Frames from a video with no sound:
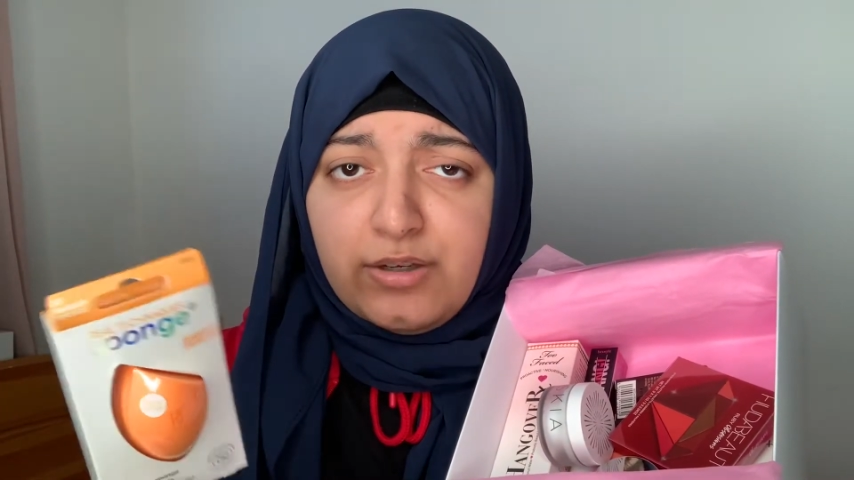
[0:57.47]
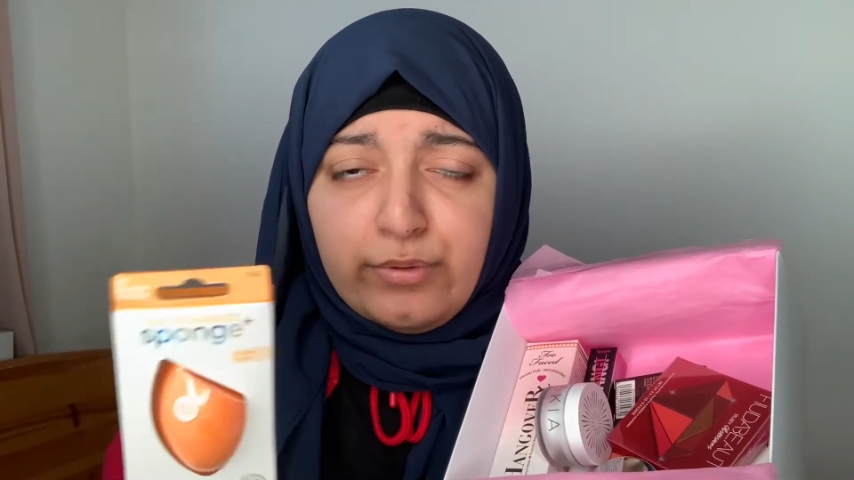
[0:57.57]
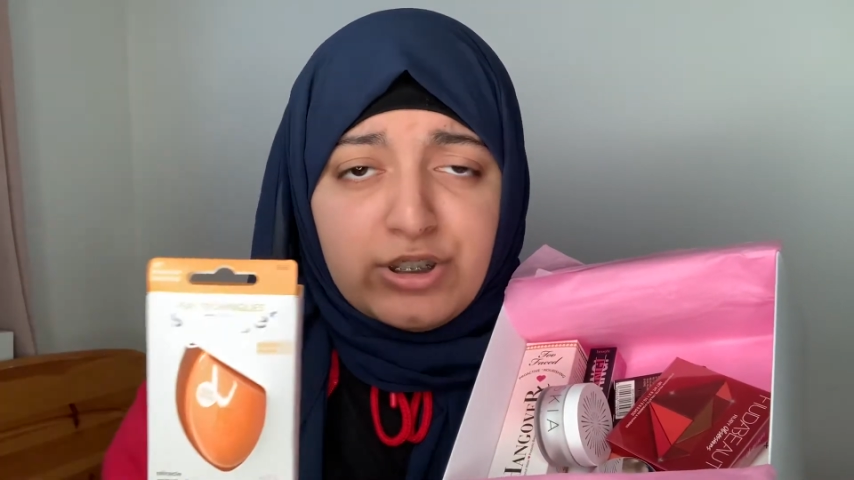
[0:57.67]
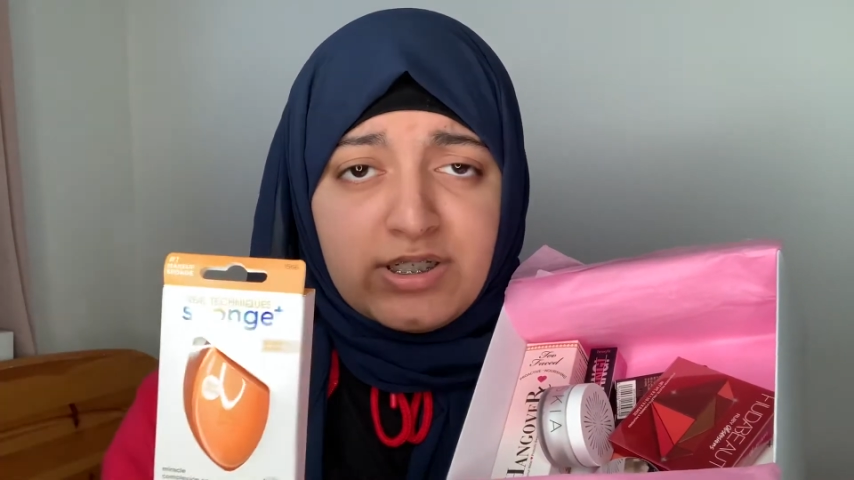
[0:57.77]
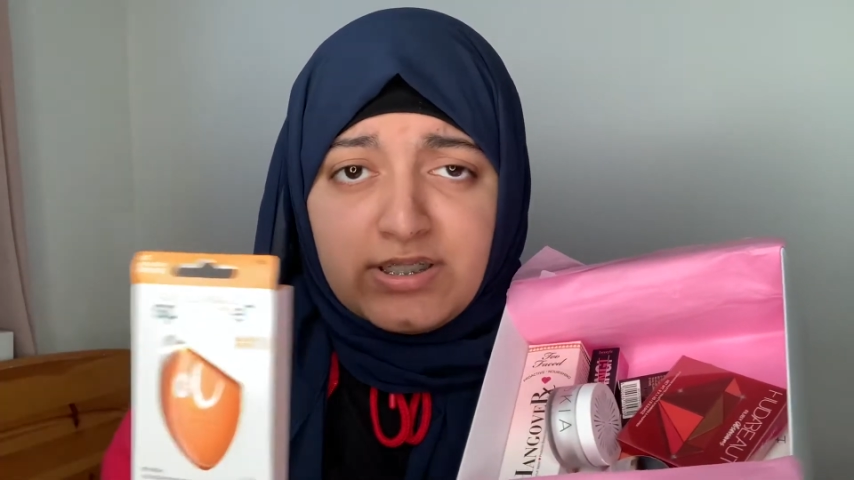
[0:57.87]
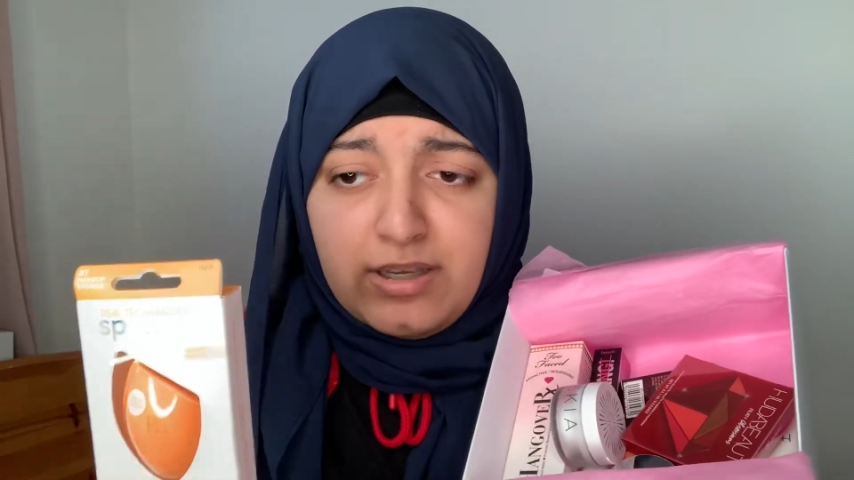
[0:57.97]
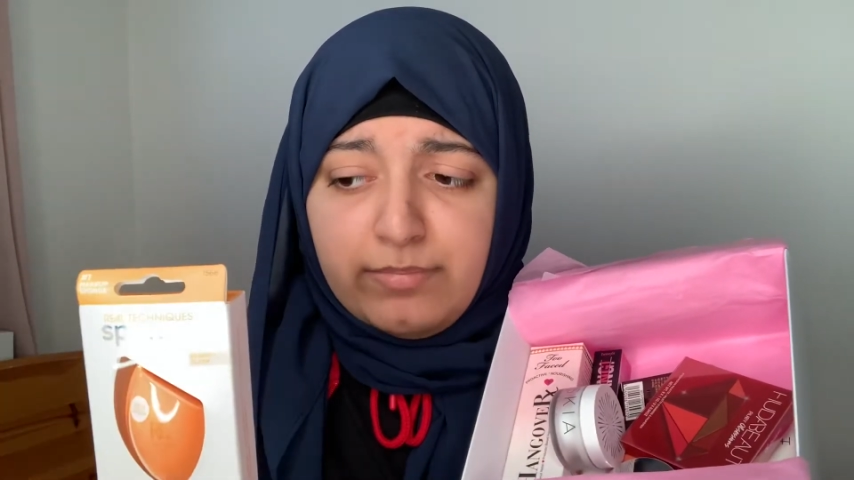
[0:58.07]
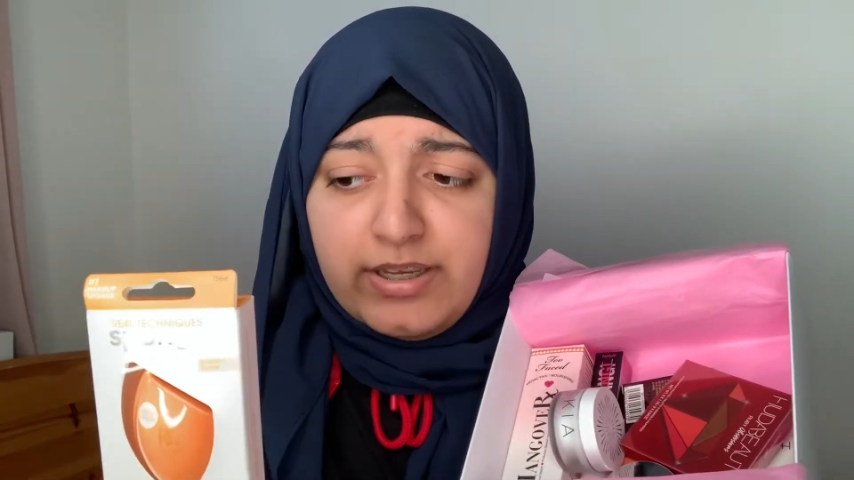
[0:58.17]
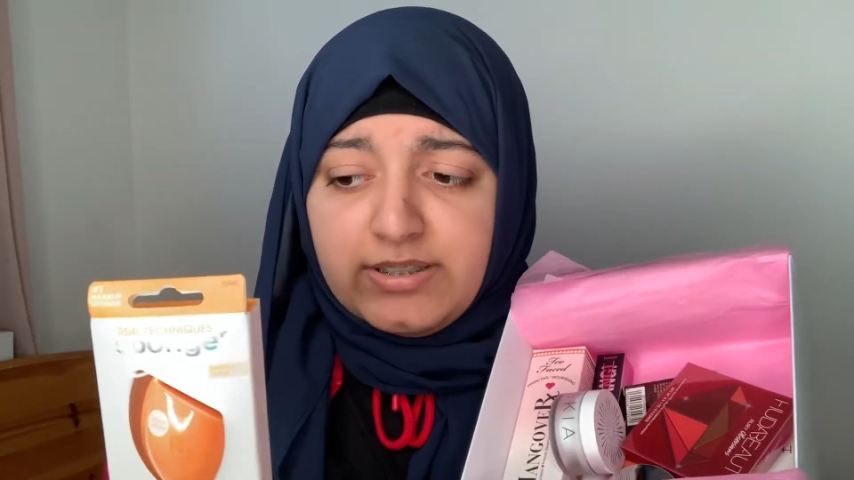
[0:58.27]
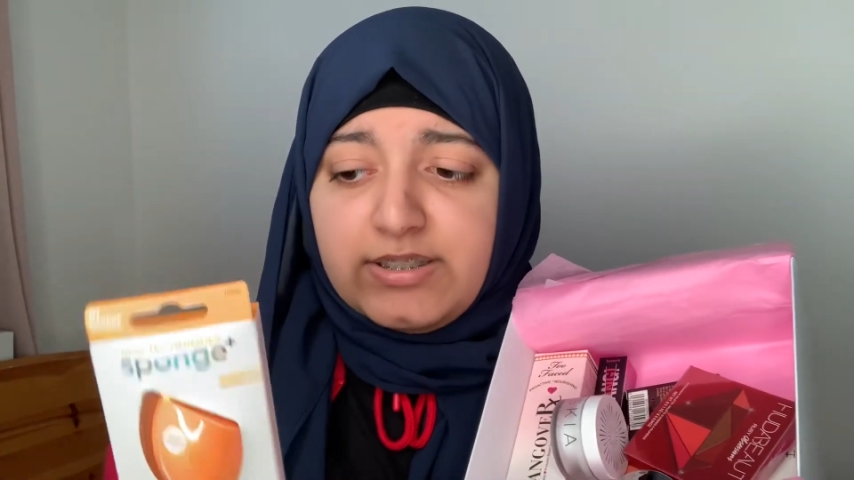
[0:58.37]
which is
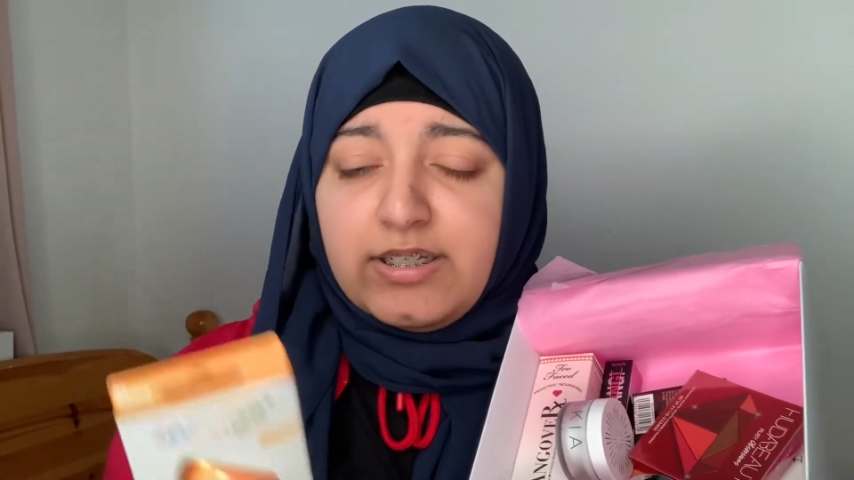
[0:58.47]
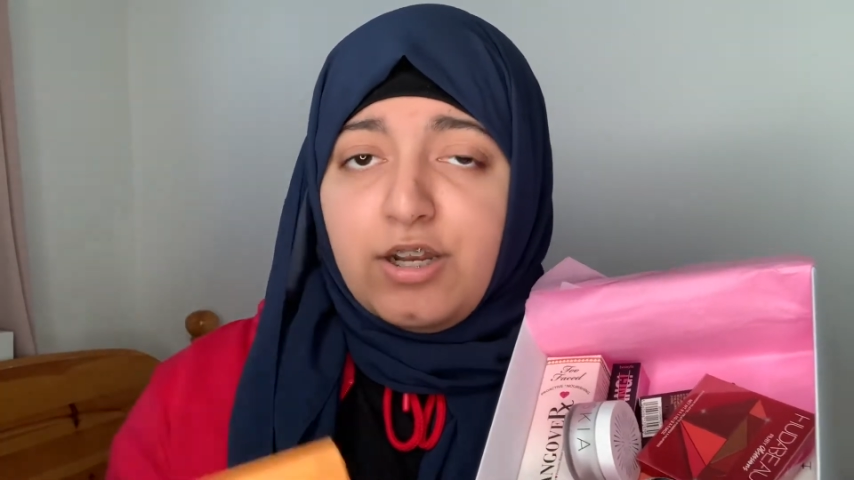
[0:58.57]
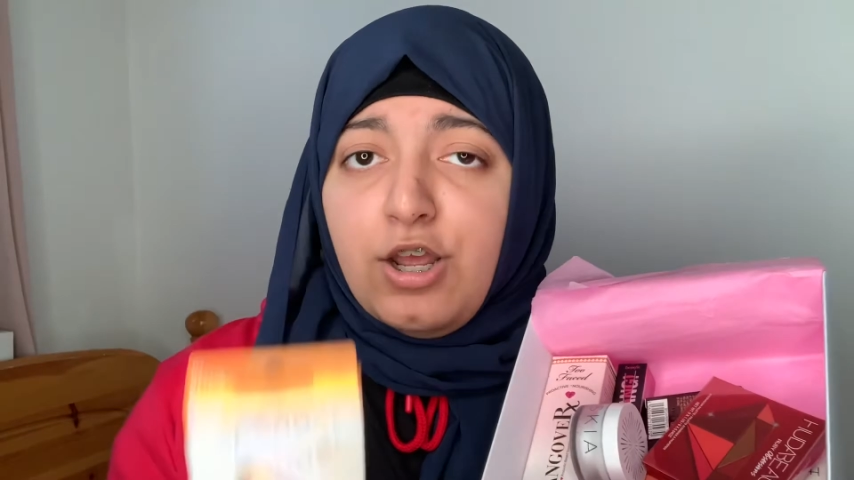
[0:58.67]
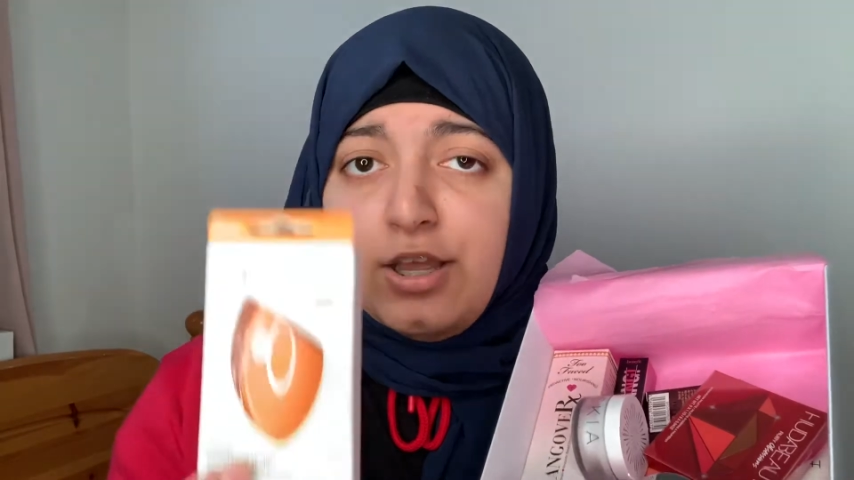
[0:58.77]
amazing.